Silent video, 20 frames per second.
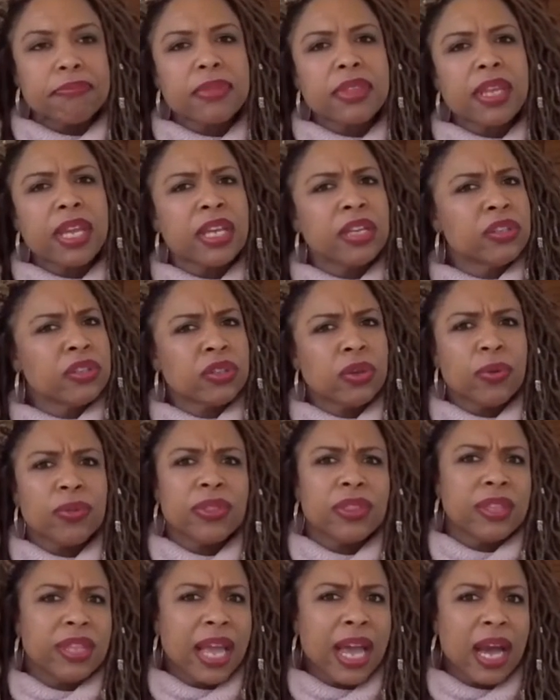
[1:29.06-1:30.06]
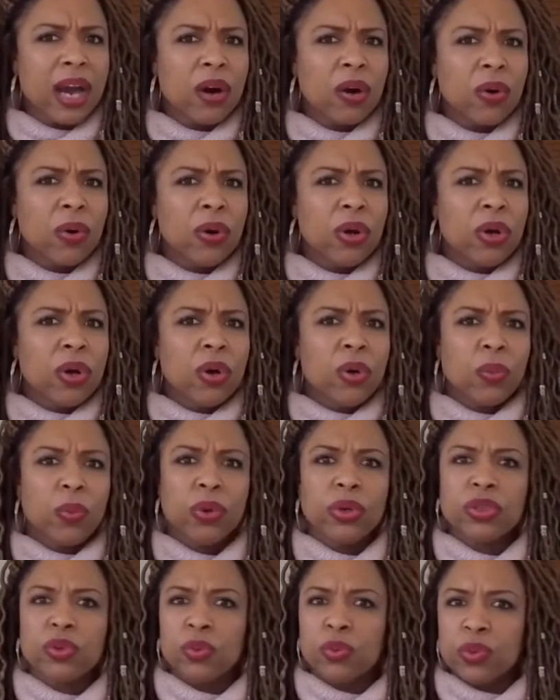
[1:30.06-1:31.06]
And so now we're
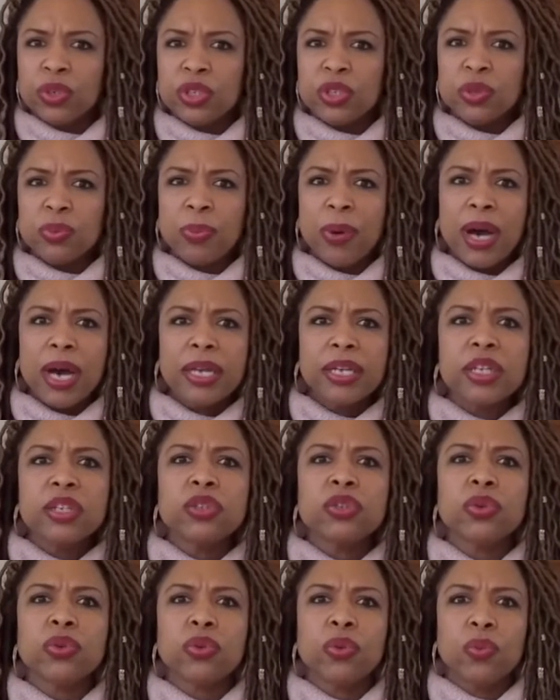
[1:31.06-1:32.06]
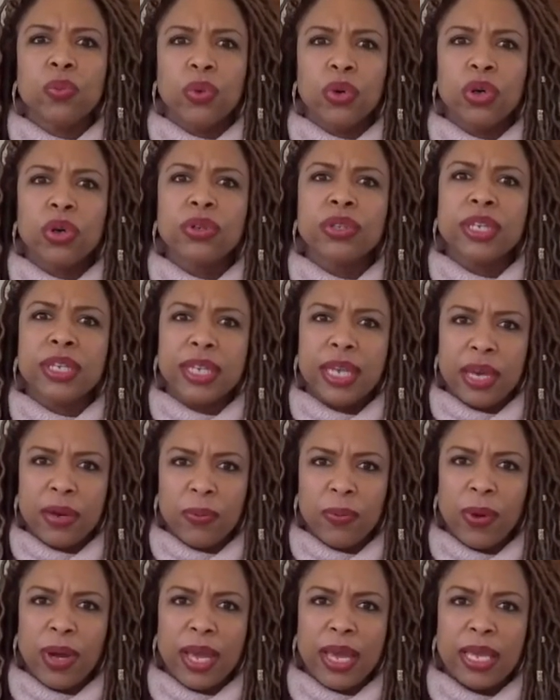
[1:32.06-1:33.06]
responding to the world in that
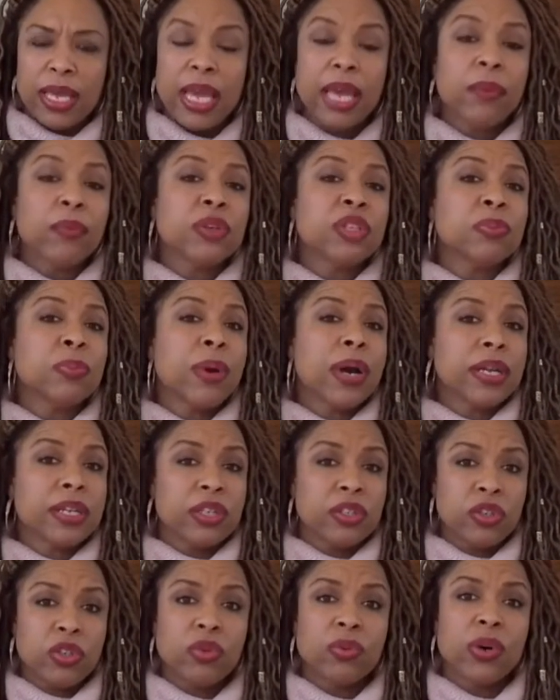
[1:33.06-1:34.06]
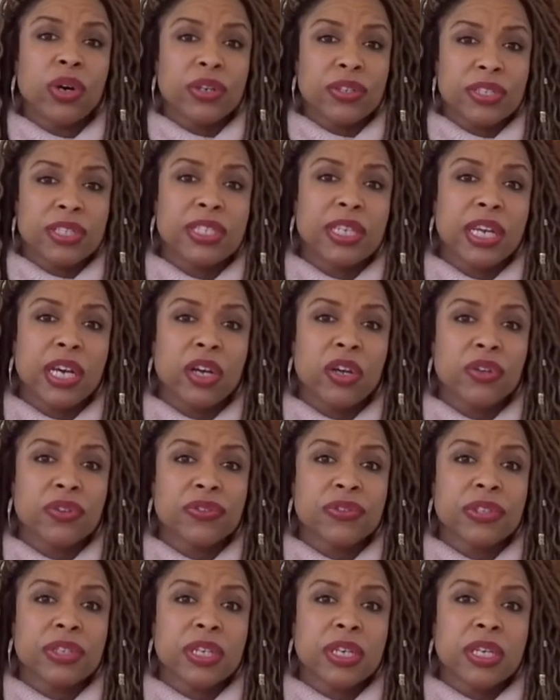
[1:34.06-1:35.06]
way and responding to ourselves.
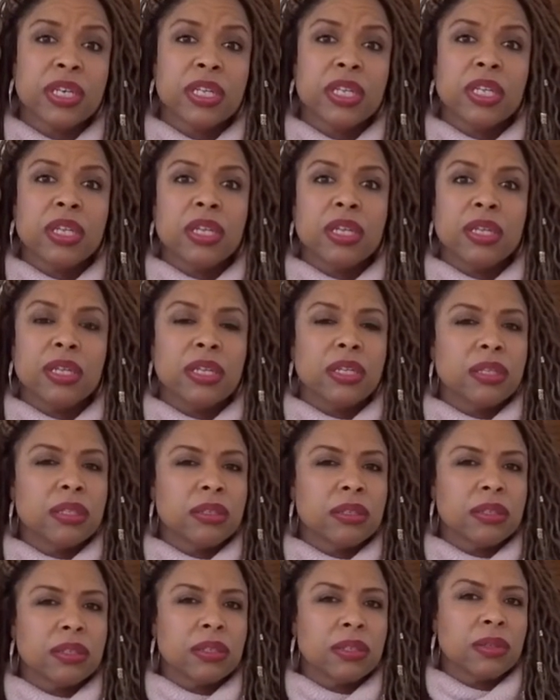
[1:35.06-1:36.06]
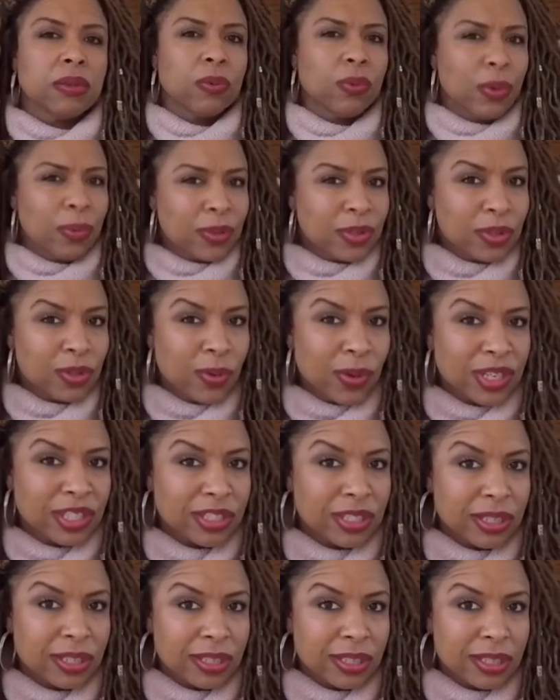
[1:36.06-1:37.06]
What was your
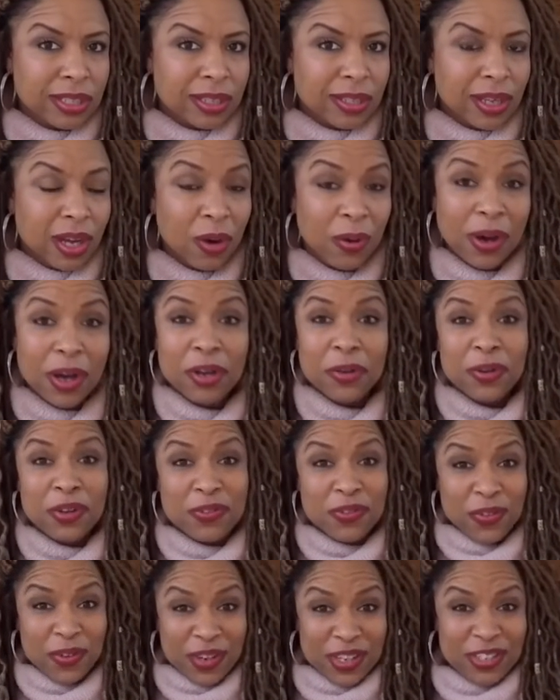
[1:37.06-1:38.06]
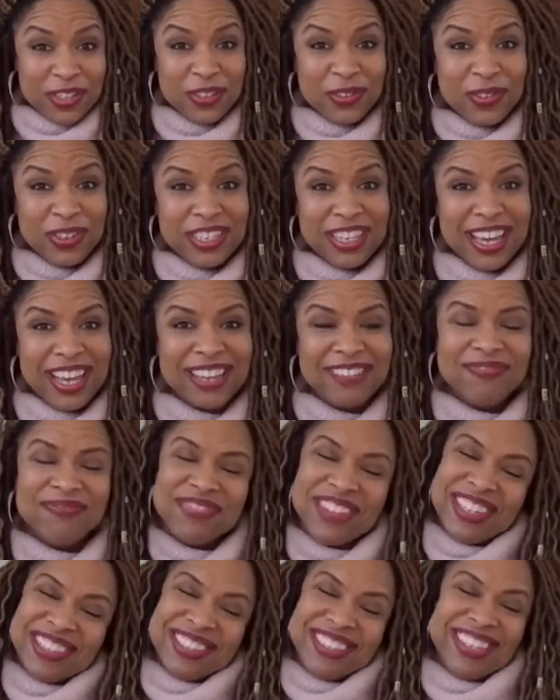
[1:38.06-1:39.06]
question? Oh, how do we avoid doing that?
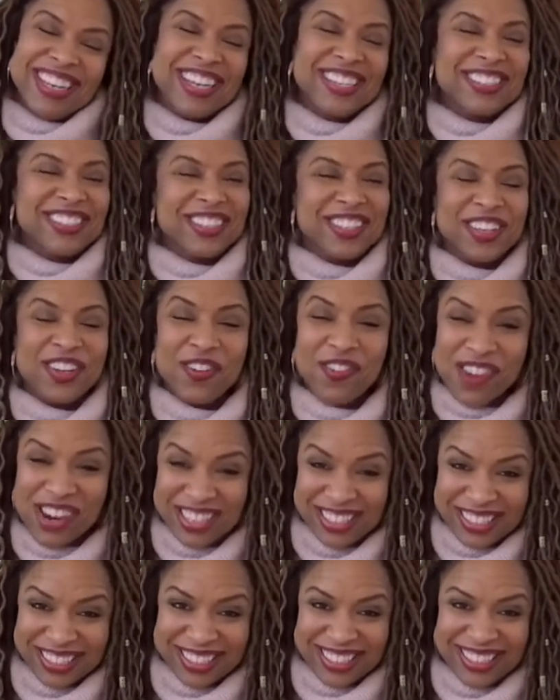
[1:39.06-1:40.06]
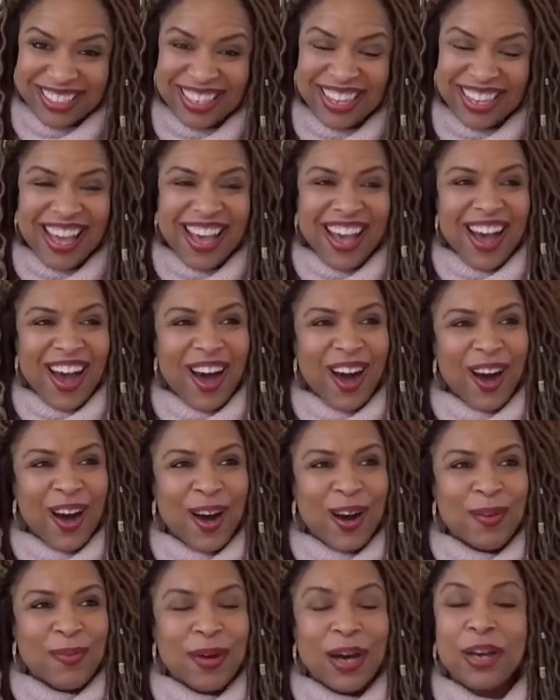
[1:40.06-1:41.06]
That's an excellent question.
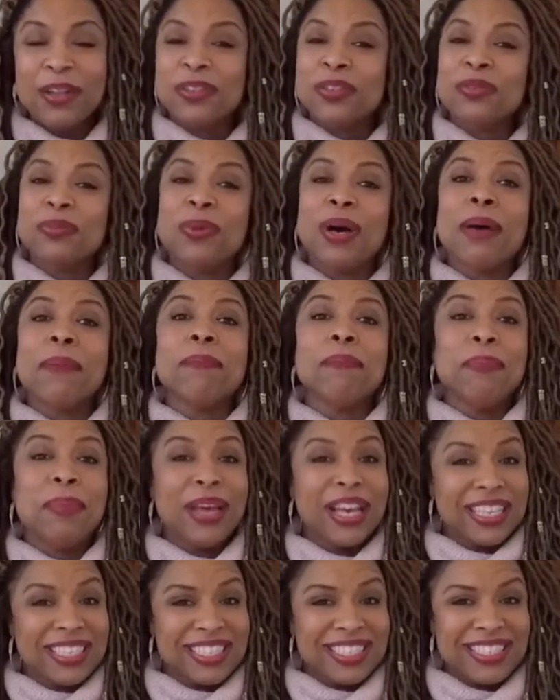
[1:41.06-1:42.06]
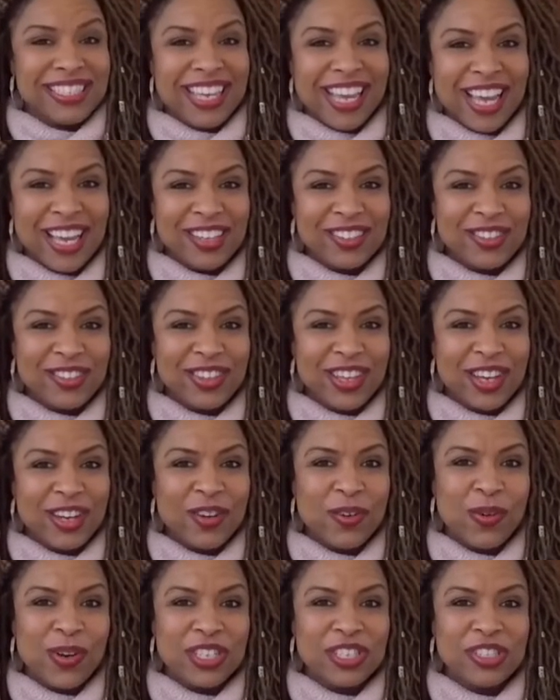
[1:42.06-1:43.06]
I'll do my best to answer that
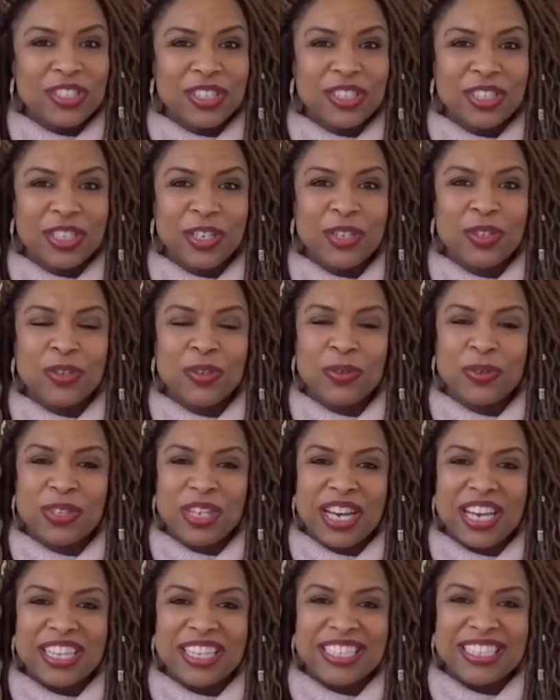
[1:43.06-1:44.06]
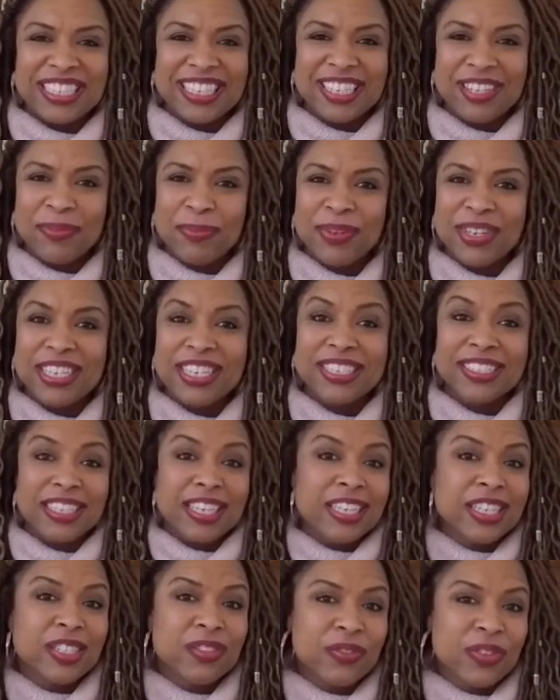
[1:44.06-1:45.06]
question in totality because it
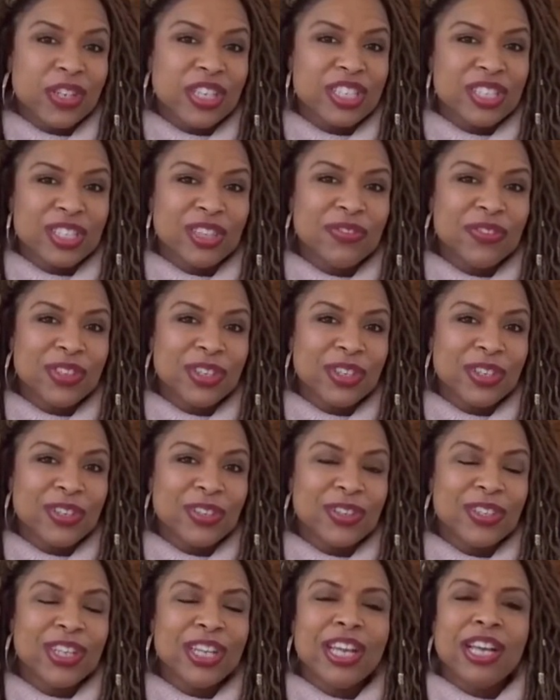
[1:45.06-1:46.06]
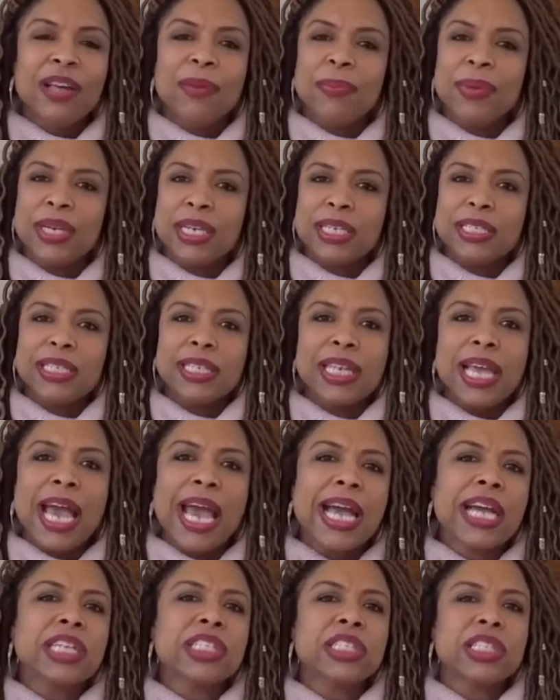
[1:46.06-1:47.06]
is very difficult because it
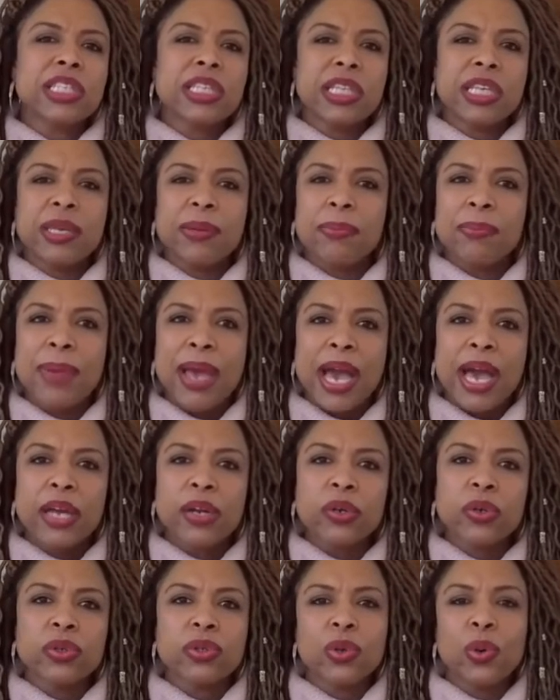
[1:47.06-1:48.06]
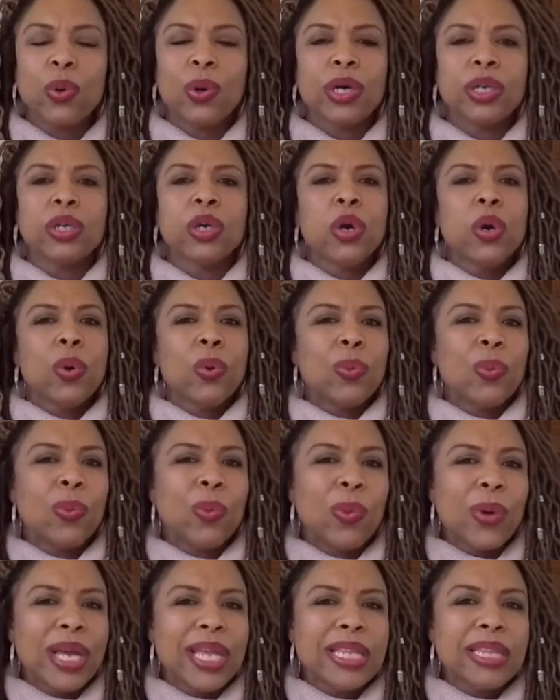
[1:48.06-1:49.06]
actually matters on
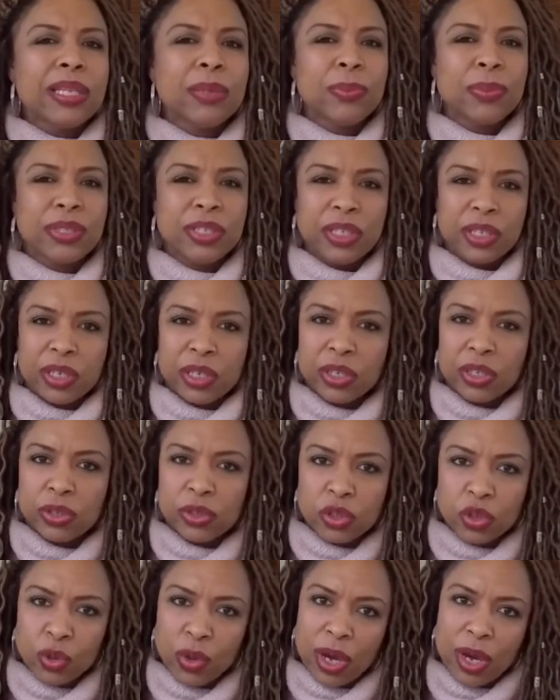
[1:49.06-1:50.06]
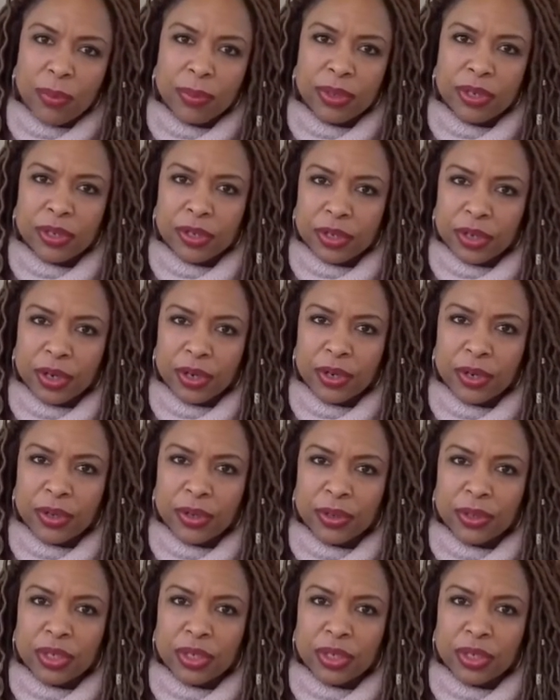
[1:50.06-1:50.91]
when the particular trauma occurred,